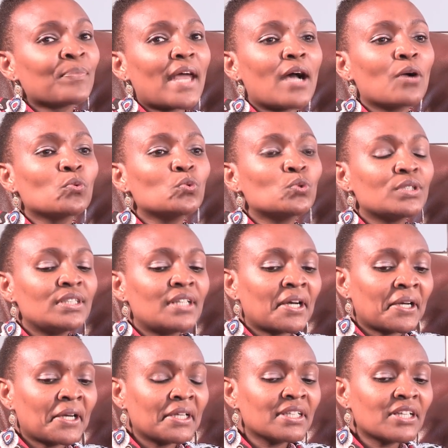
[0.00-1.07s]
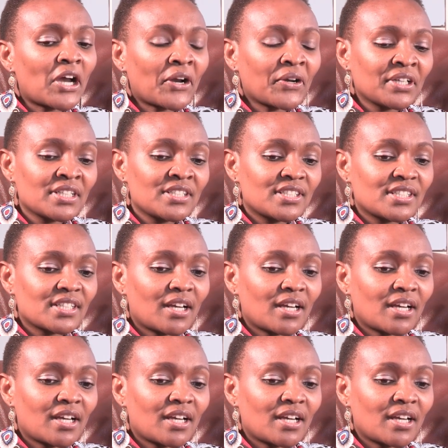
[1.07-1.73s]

I would encourage,